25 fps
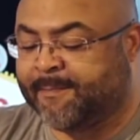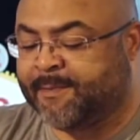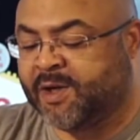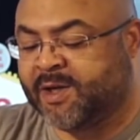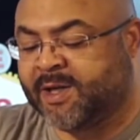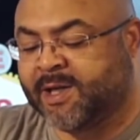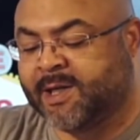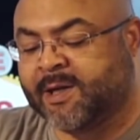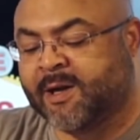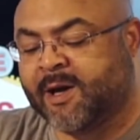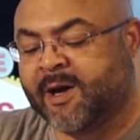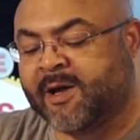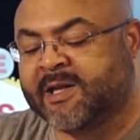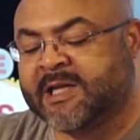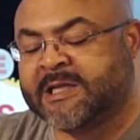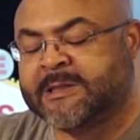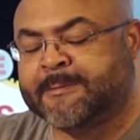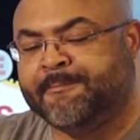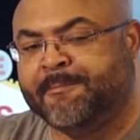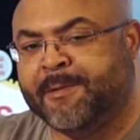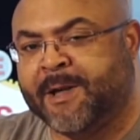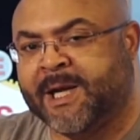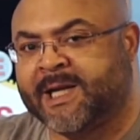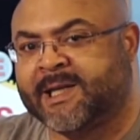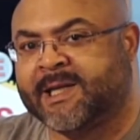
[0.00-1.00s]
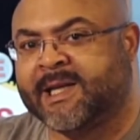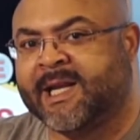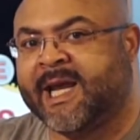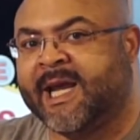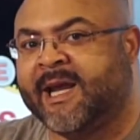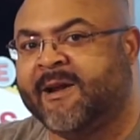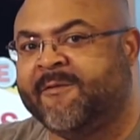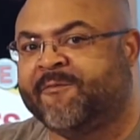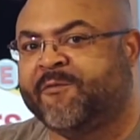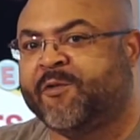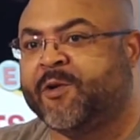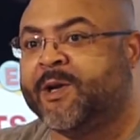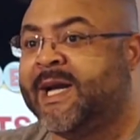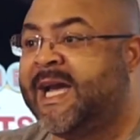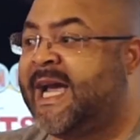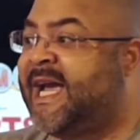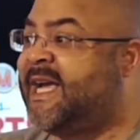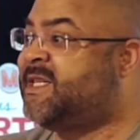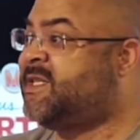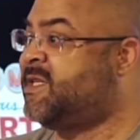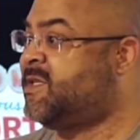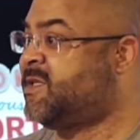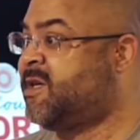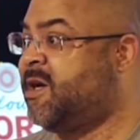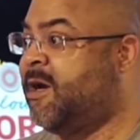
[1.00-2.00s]
You're getting all these big name free
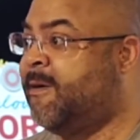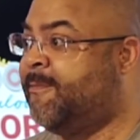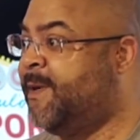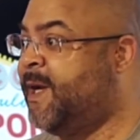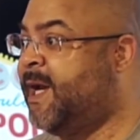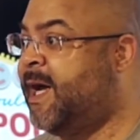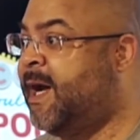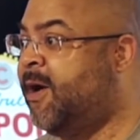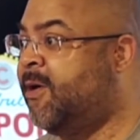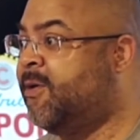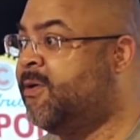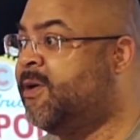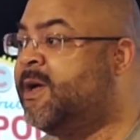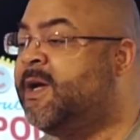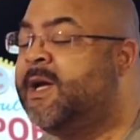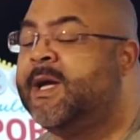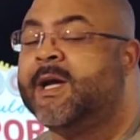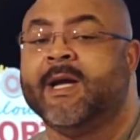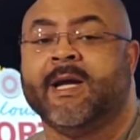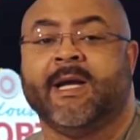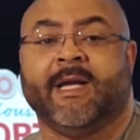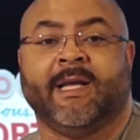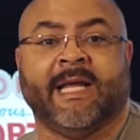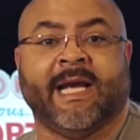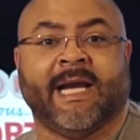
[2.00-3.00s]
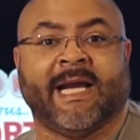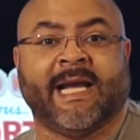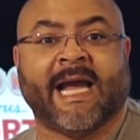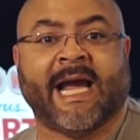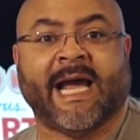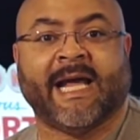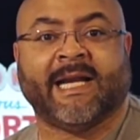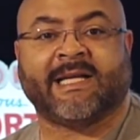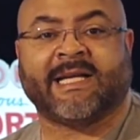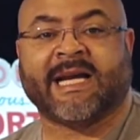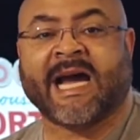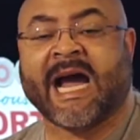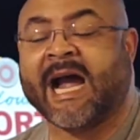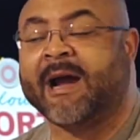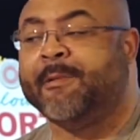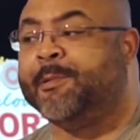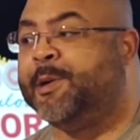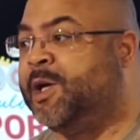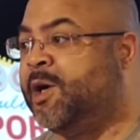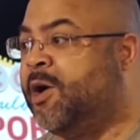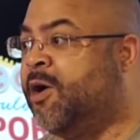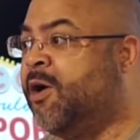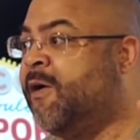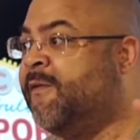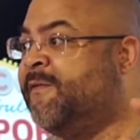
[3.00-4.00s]
agents coming out. They got
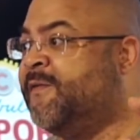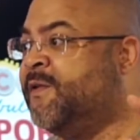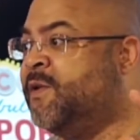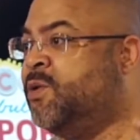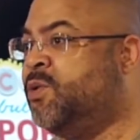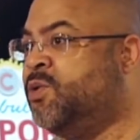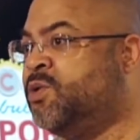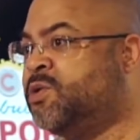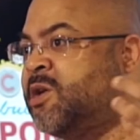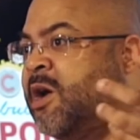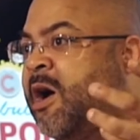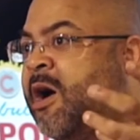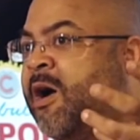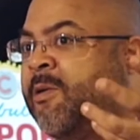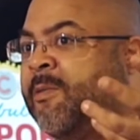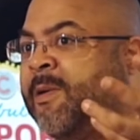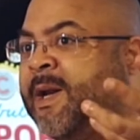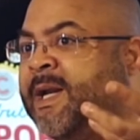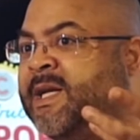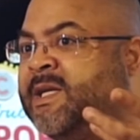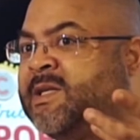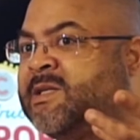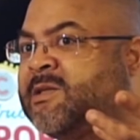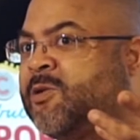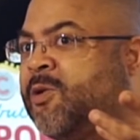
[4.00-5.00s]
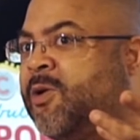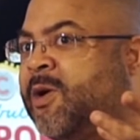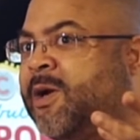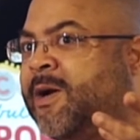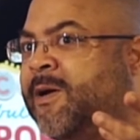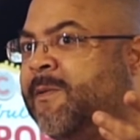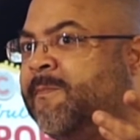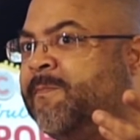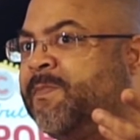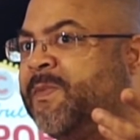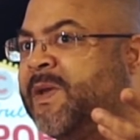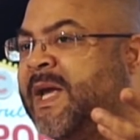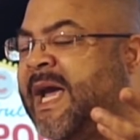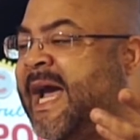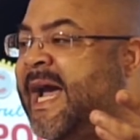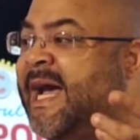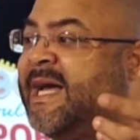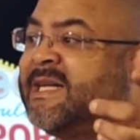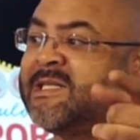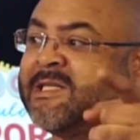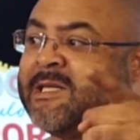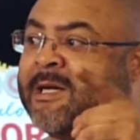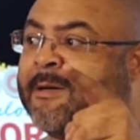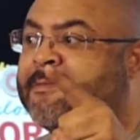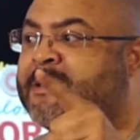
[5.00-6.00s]
Kyrie Irving, who's already sort of
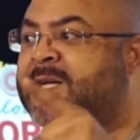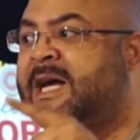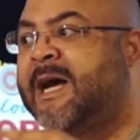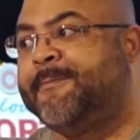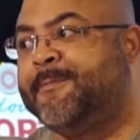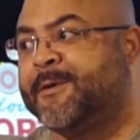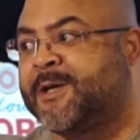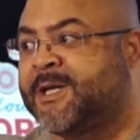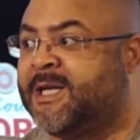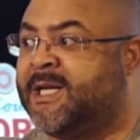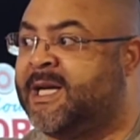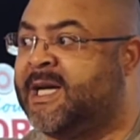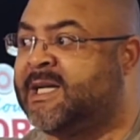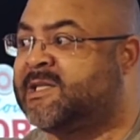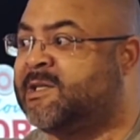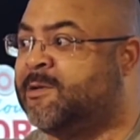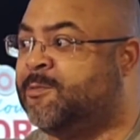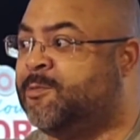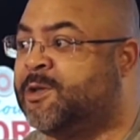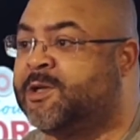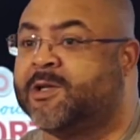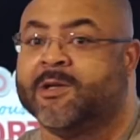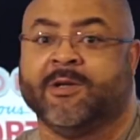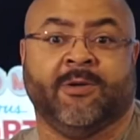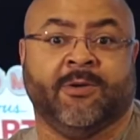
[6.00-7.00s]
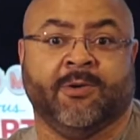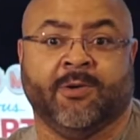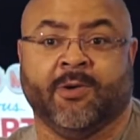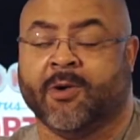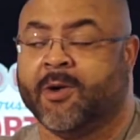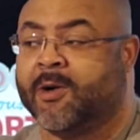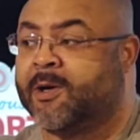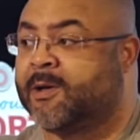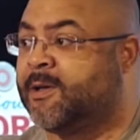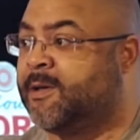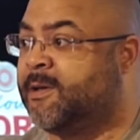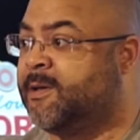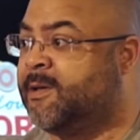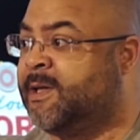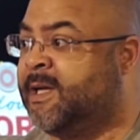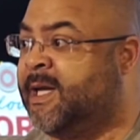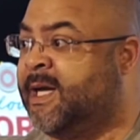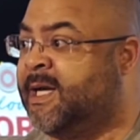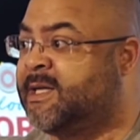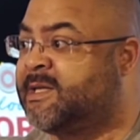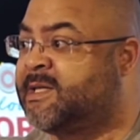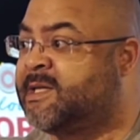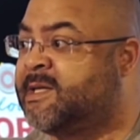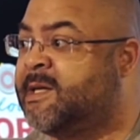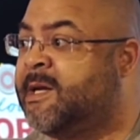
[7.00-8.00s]
has some type of connection with the New York
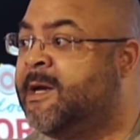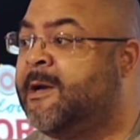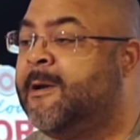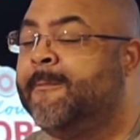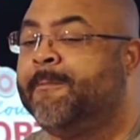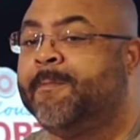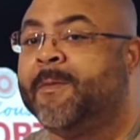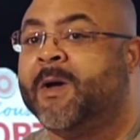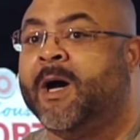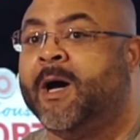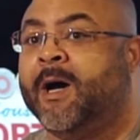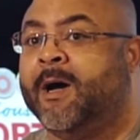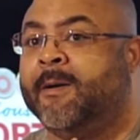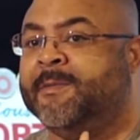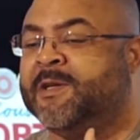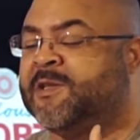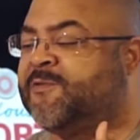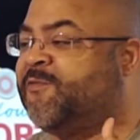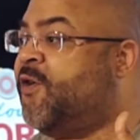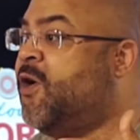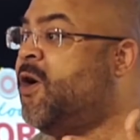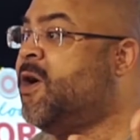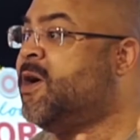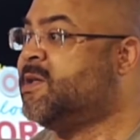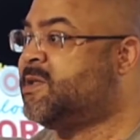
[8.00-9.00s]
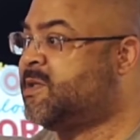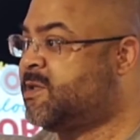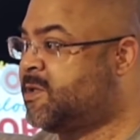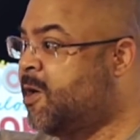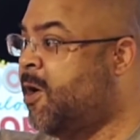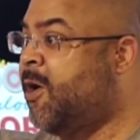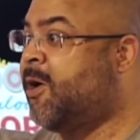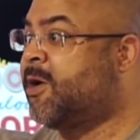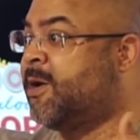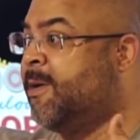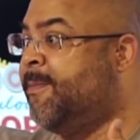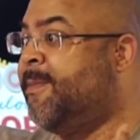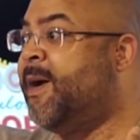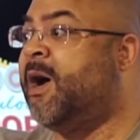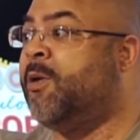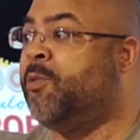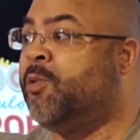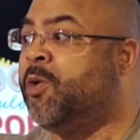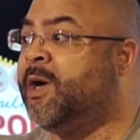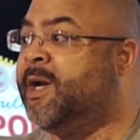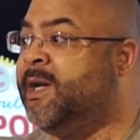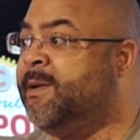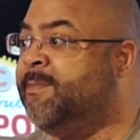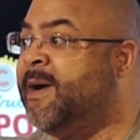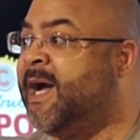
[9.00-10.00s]
Knicks um, as far as talking about
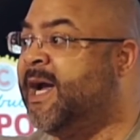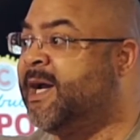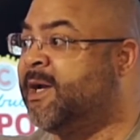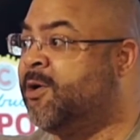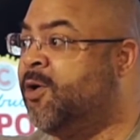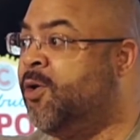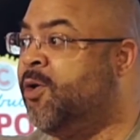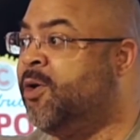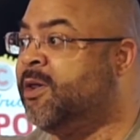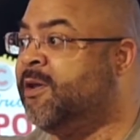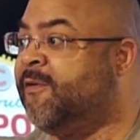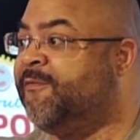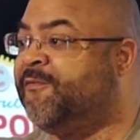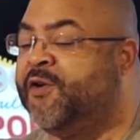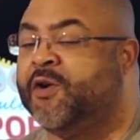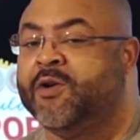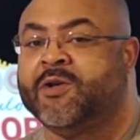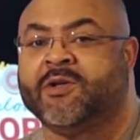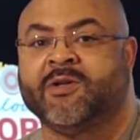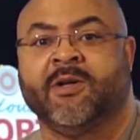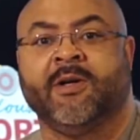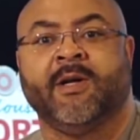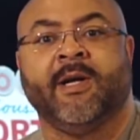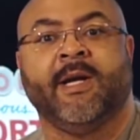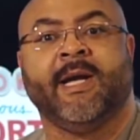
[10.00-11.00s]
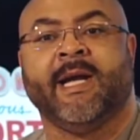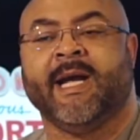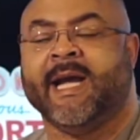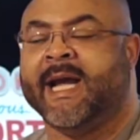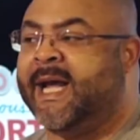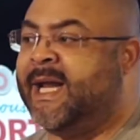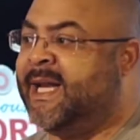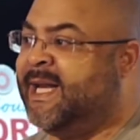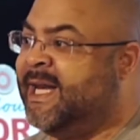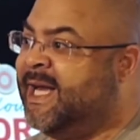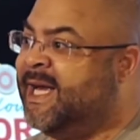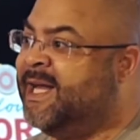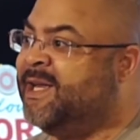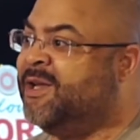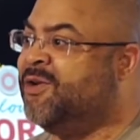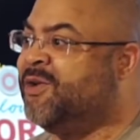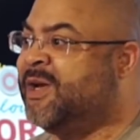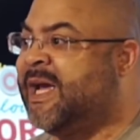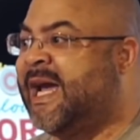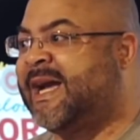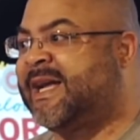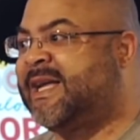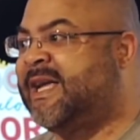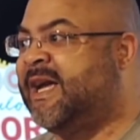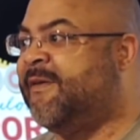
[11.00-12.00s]
where he might go in the future. And then you
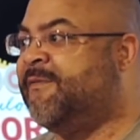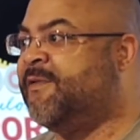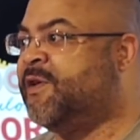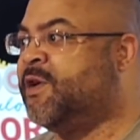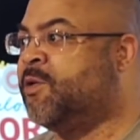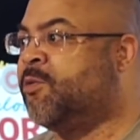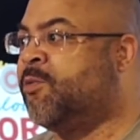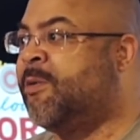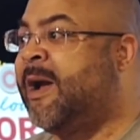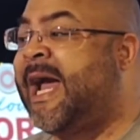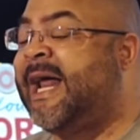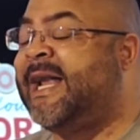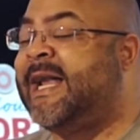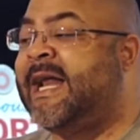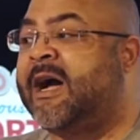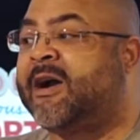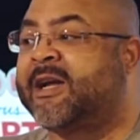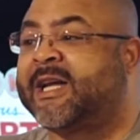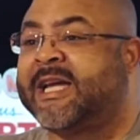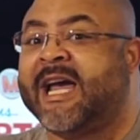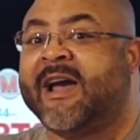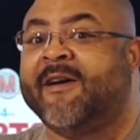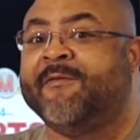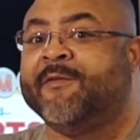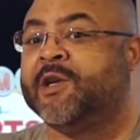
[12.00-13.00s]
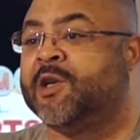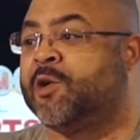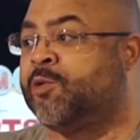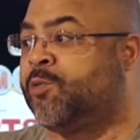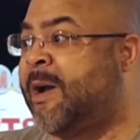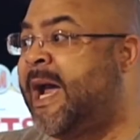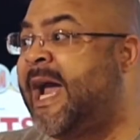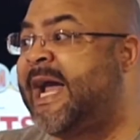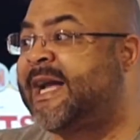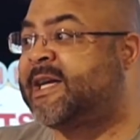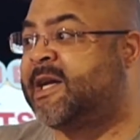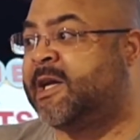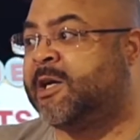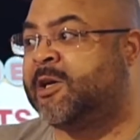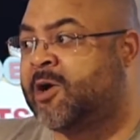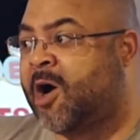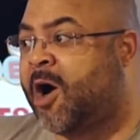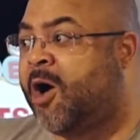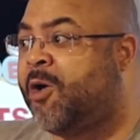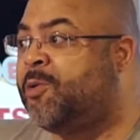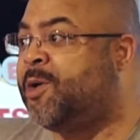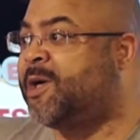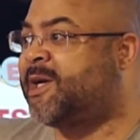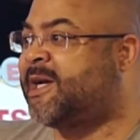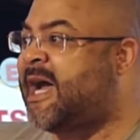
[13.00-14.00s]
got Kevin Durant. Now, Kevin Durant can
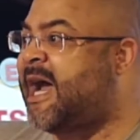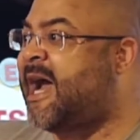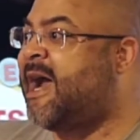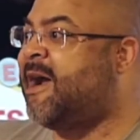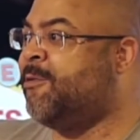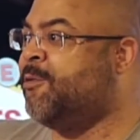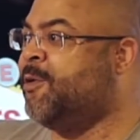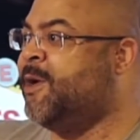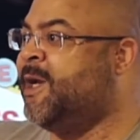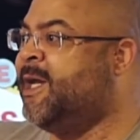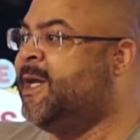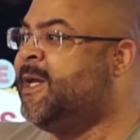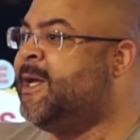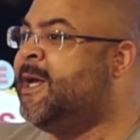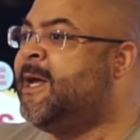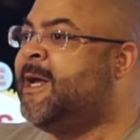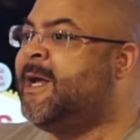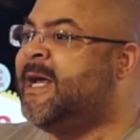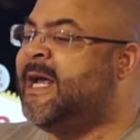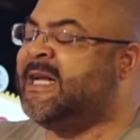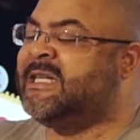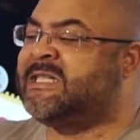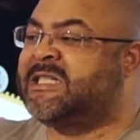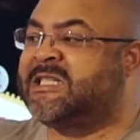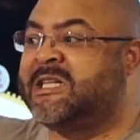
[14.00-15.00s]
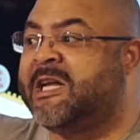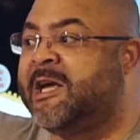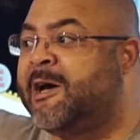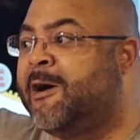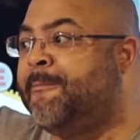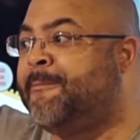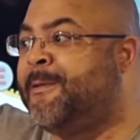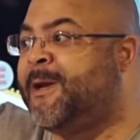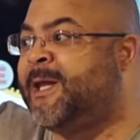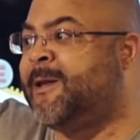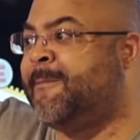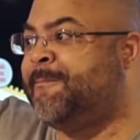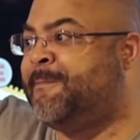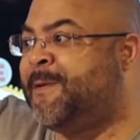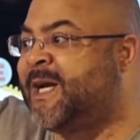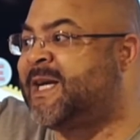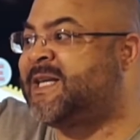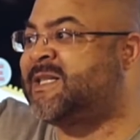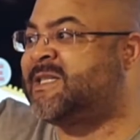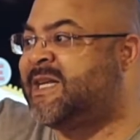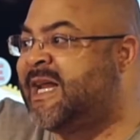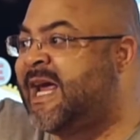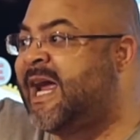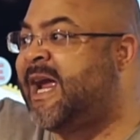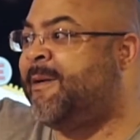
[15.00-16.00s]
go with Kyrie and still be the
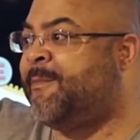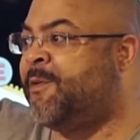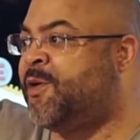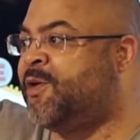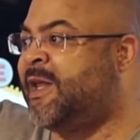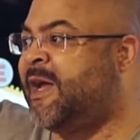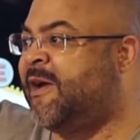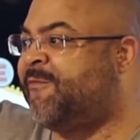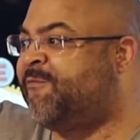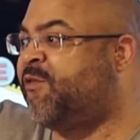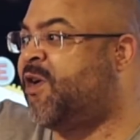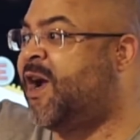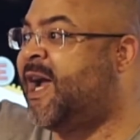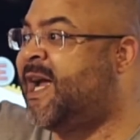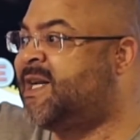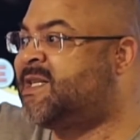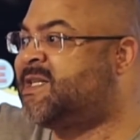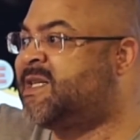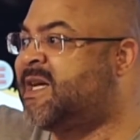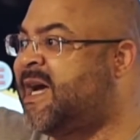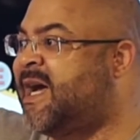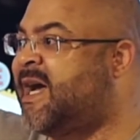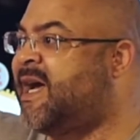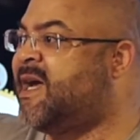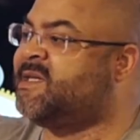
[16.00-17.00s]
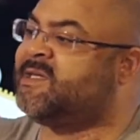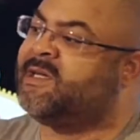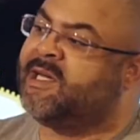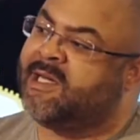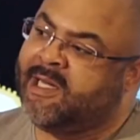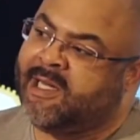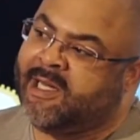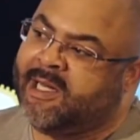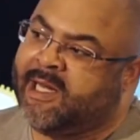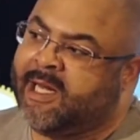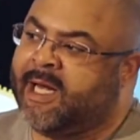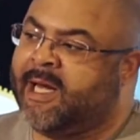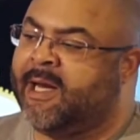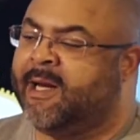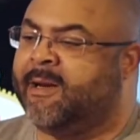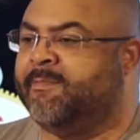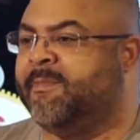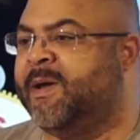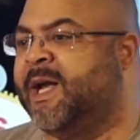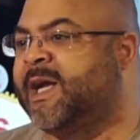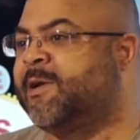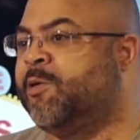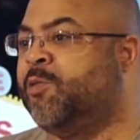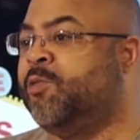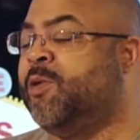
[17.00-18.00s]
biggest name on that franchise right. and
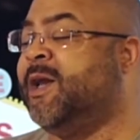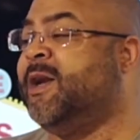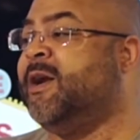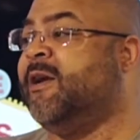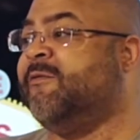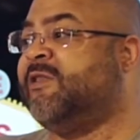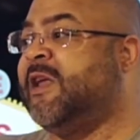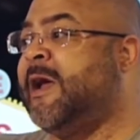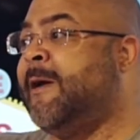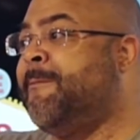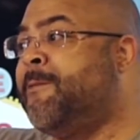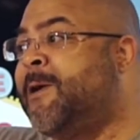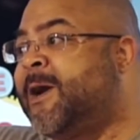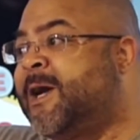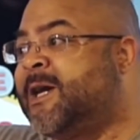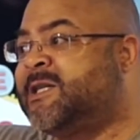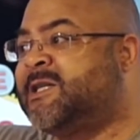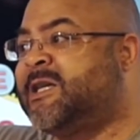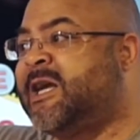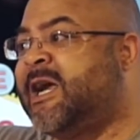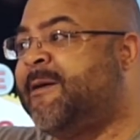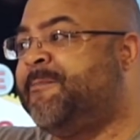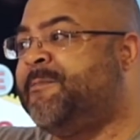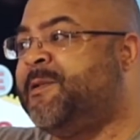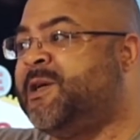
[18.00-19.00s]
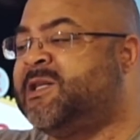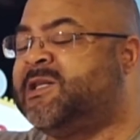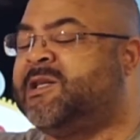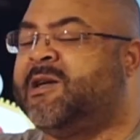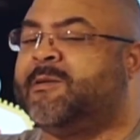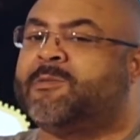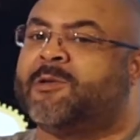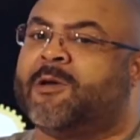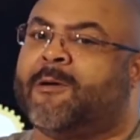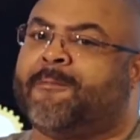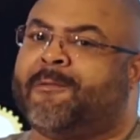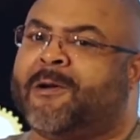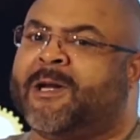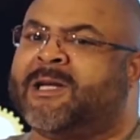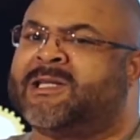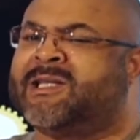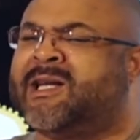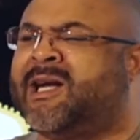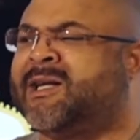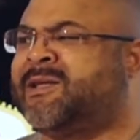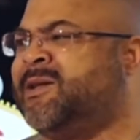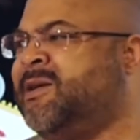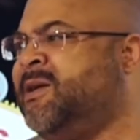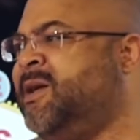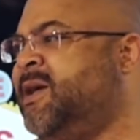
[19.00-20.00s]
make a winner. If they bring a championship to a place
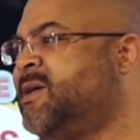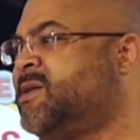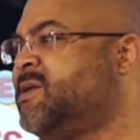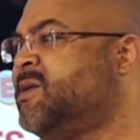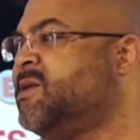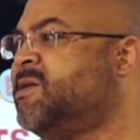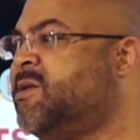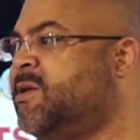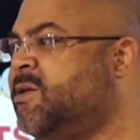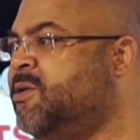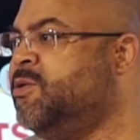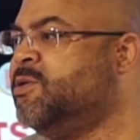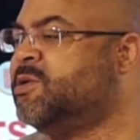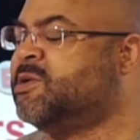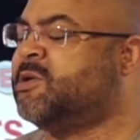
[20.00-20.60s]
like the Knicks, is huge.